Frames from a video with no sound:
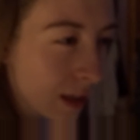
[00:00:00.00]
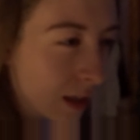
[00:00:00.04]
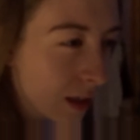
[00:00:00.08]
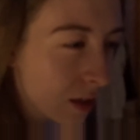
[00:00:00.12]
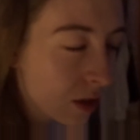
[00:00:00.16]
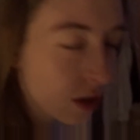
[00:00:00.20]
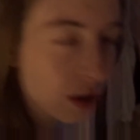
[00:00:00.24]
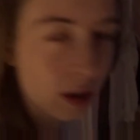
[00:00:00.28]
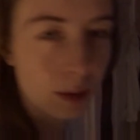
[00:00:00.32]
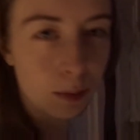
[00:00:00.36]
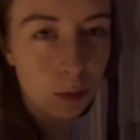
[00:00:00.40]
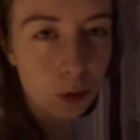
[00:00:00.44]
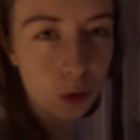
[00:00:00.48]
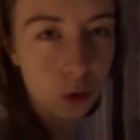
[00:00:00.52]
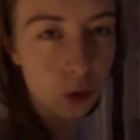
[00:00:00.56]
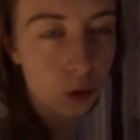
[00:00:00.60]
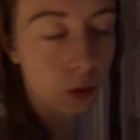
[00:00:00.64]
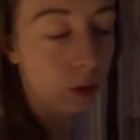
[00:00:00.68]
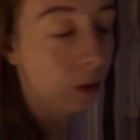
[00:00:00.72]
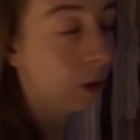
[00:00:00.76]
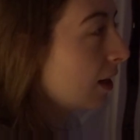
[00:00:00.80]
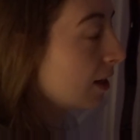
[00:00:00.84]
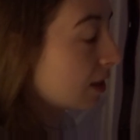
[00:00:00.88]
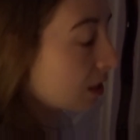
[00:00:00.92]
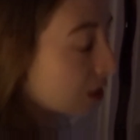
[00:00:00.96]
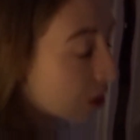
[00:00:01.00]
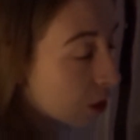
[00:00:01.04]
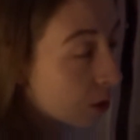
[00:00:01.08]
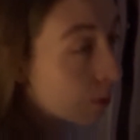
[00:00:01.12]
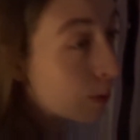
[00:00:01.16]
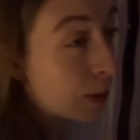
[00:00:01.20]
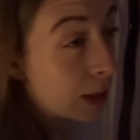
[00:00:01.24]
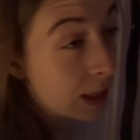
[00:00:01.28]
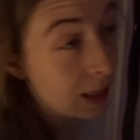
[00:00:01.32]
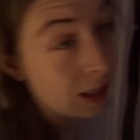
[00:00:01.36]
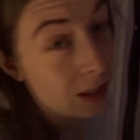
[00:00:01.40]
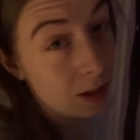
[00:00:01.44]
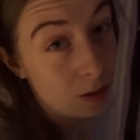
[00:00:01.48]
edition? I'm not sure. It's a new
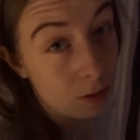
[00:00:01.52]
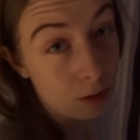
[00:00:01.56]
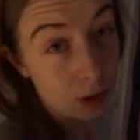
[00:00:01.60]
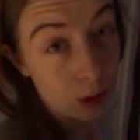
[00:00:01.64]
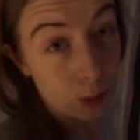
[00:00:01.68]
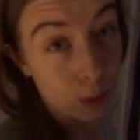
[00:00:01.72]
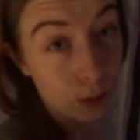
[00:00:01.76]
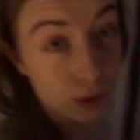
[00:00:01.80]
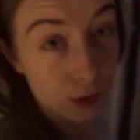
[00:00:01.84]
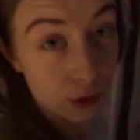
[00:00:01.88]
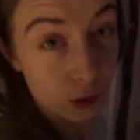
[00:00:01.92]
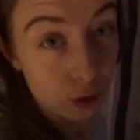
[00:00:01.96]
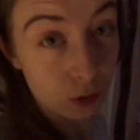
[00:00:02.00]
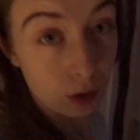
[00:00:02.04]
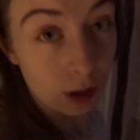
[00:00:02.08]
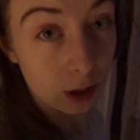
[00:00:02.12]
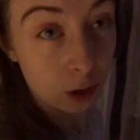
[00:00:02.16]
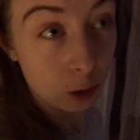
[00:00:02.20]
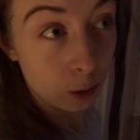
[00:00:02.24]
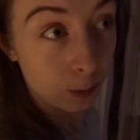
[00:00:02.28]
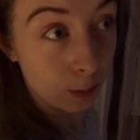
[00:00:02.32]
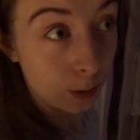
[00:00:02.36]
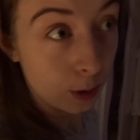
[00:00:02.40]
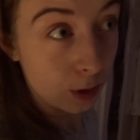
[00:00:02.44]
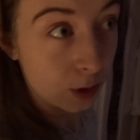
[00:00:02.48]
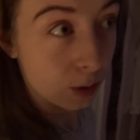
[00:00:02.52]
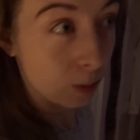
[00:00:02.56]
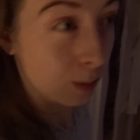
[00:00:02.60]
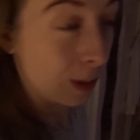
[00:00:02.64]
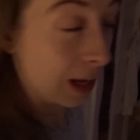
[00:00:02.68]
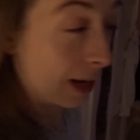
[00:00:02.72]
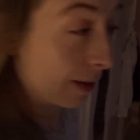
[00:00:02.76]
pizza that Chris wants to try at Domino's, and we